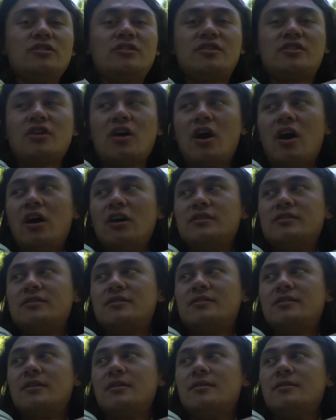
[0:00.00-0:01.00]
on Oregon
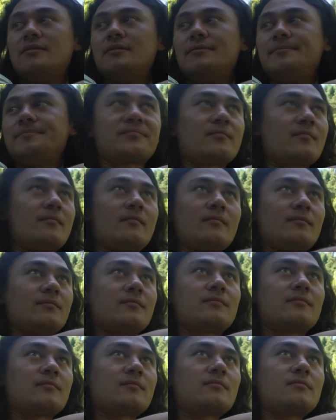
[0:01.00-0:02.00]
so far? Tell the
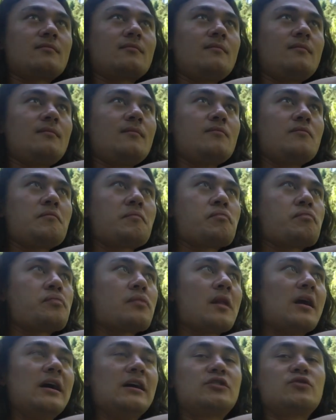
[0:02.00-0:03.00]
viewers what you think.
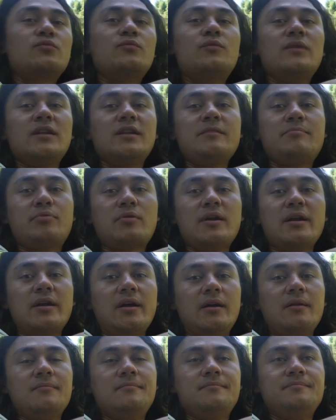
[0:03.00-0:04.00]
It's really pretty.
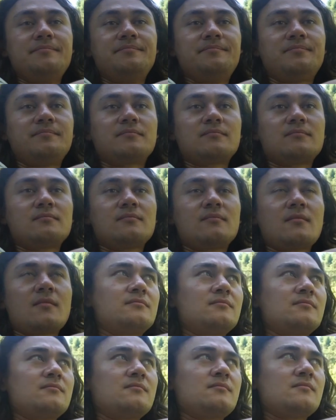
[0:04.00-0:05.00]

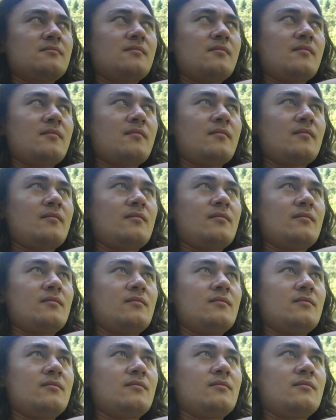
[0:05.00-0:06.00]
We say that about
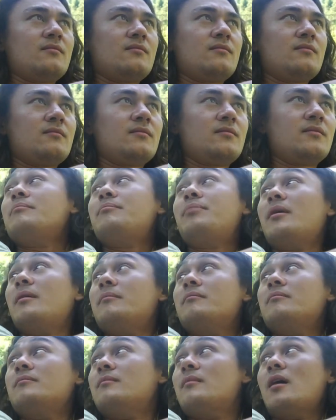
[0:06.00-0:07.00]
every place. But
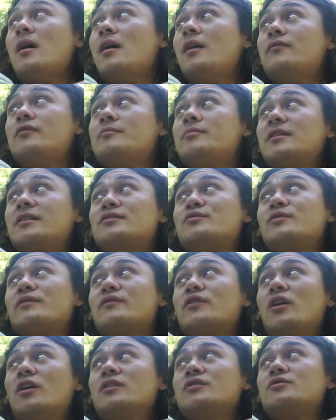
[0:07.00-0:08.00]
every place
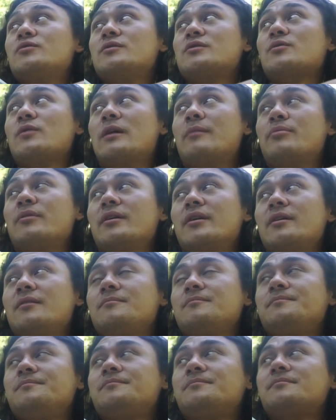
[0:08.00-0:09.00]
we've gone to is quite
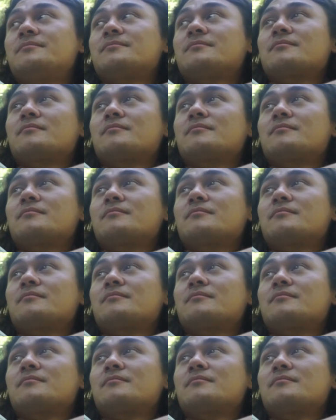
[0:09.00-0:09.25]
pretty.